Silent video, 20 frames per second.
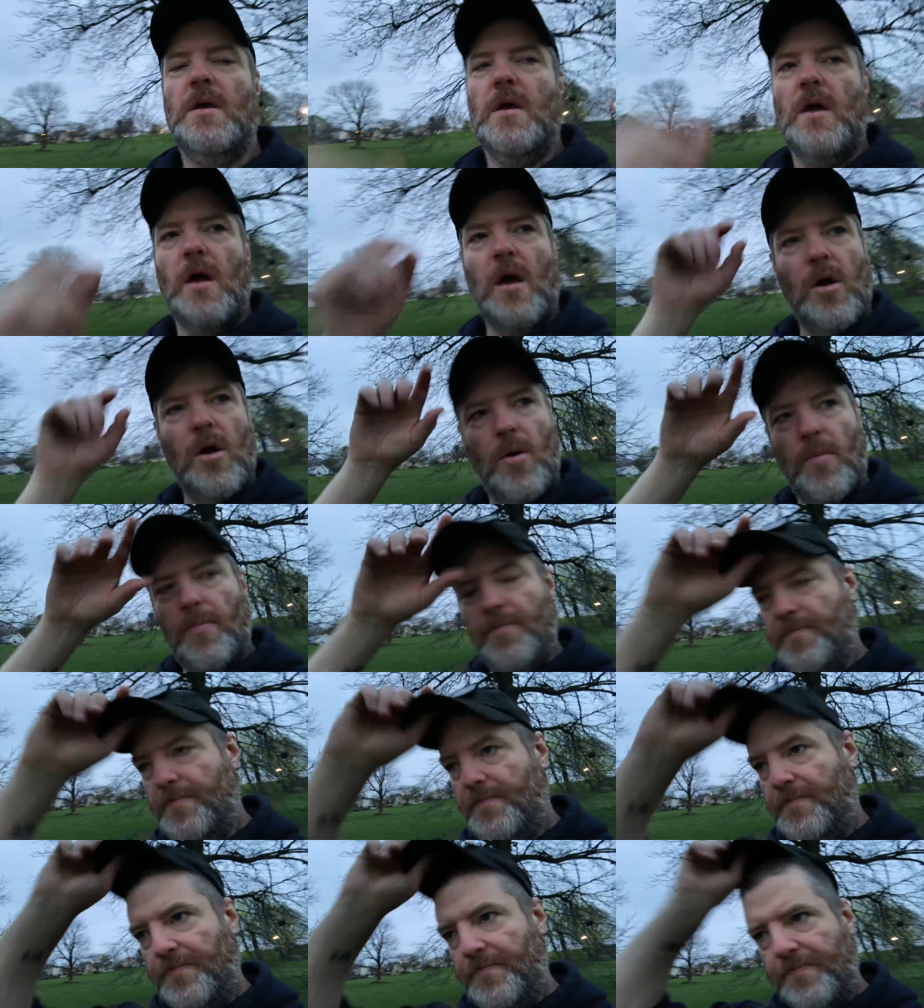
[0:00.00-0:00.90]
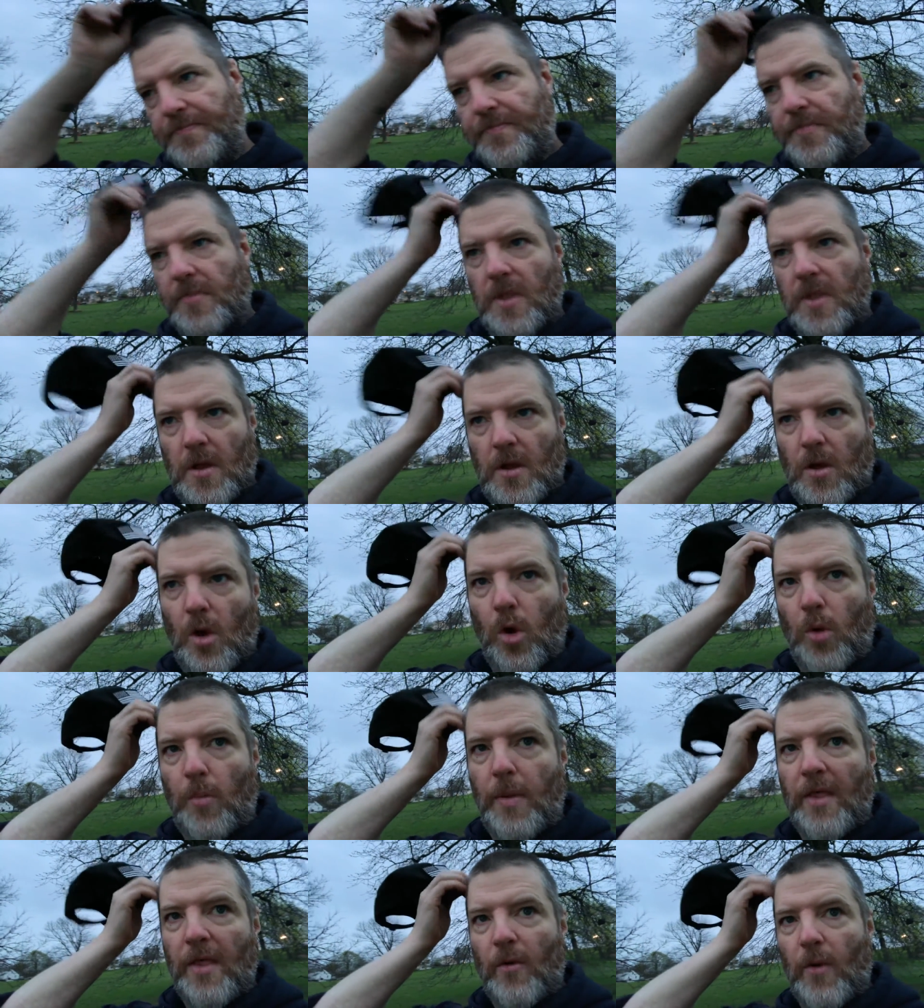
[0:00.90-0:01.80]
Um, oh,
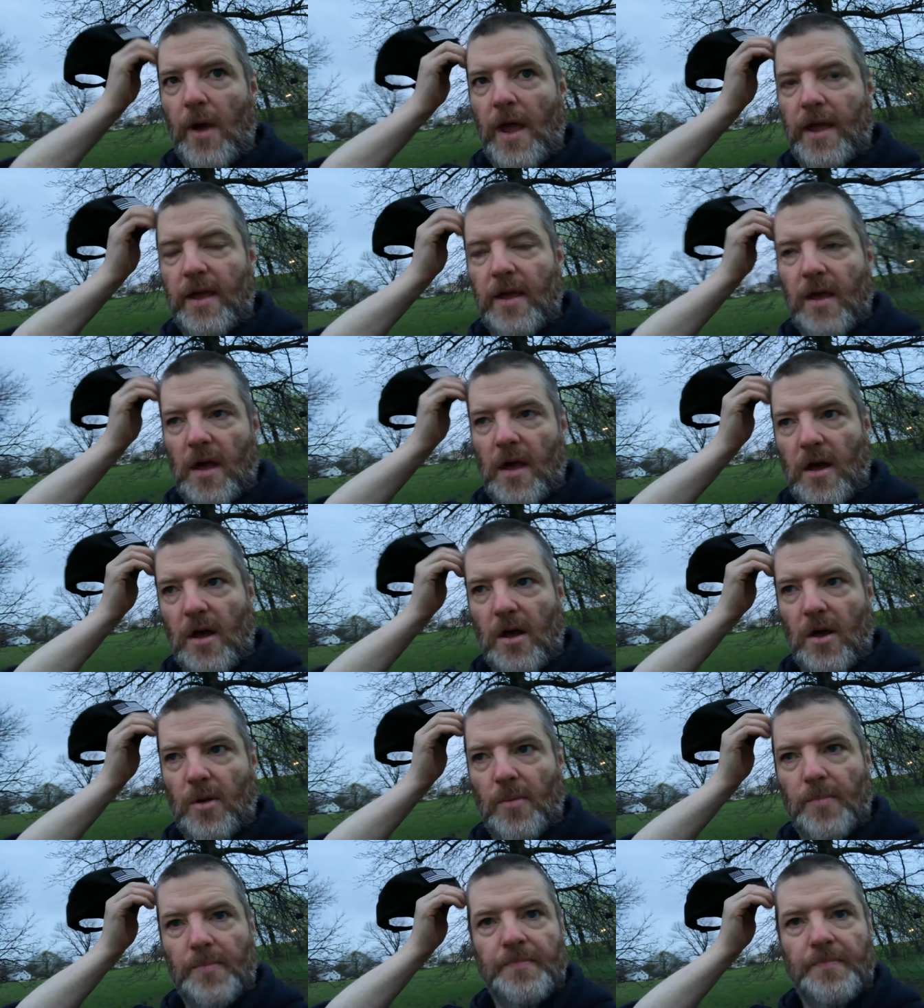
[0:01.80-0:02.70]
by the way, um,